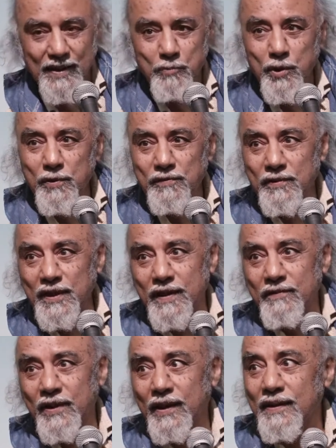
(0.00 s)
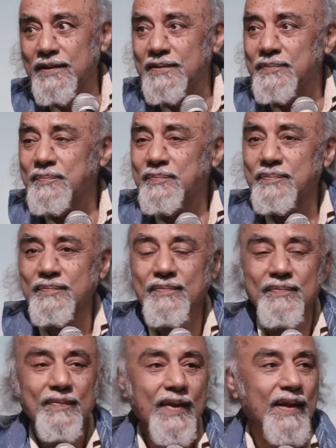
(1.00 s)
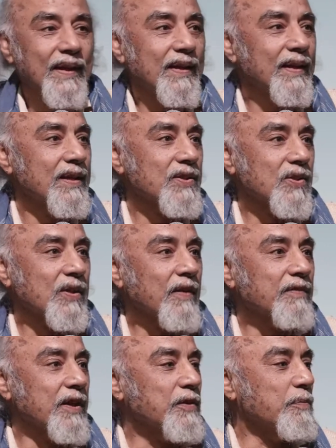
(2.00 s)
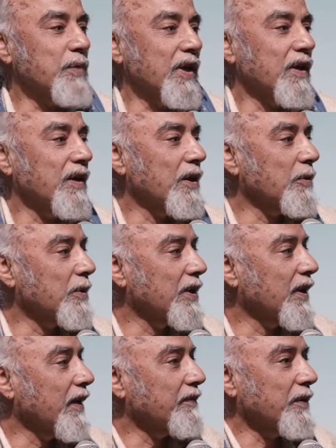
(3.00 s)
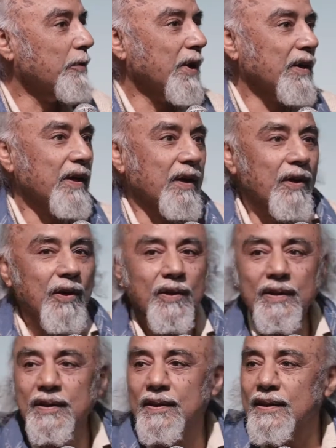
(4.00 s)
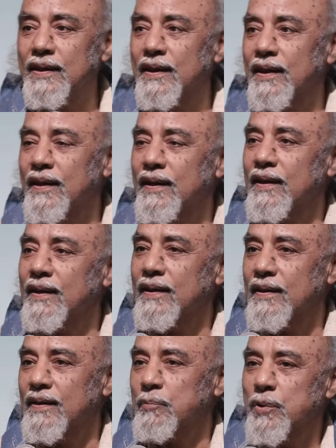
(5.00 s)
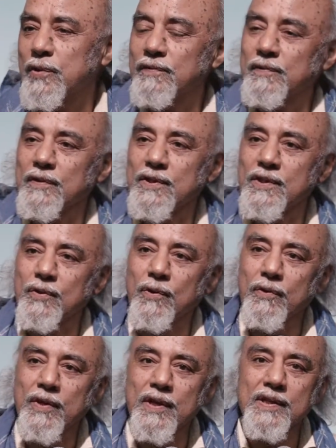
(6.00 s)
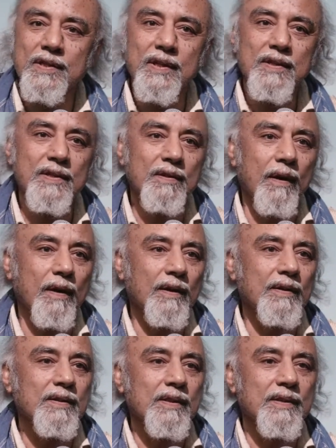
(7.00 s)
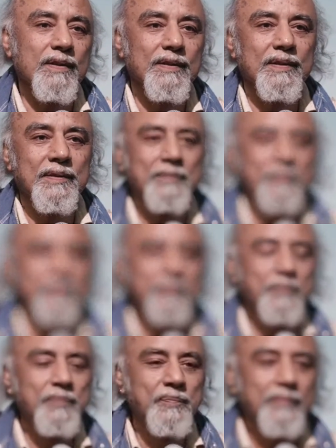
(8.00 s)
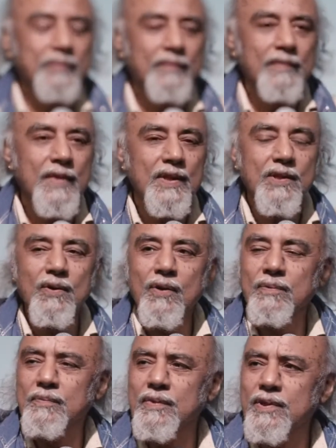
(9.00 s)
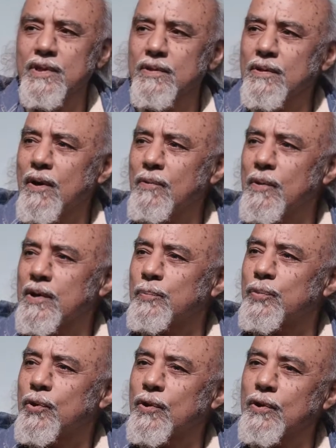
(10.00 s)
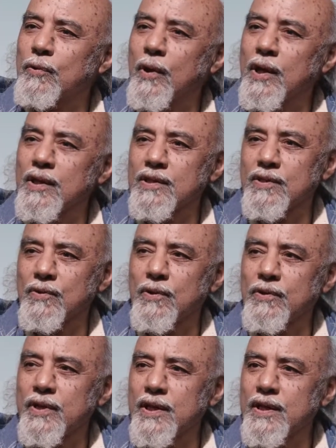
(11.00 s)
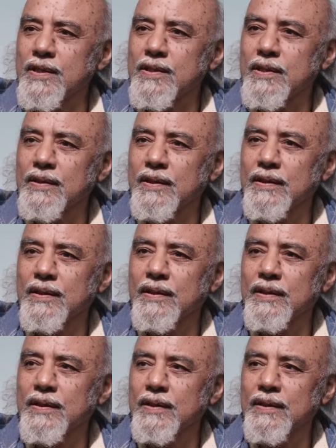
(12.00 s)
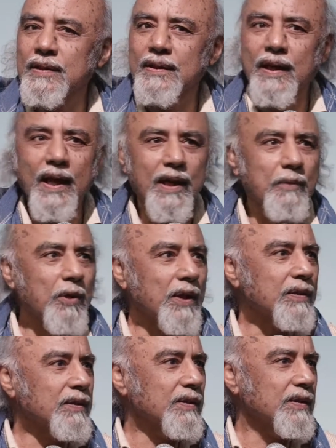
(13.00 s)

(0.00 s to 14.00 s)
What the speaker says: beautiful evening. So lovely to be here with everyone here. Beautiful stories, songs. So, do you know what a pourquoi story is? Anyone?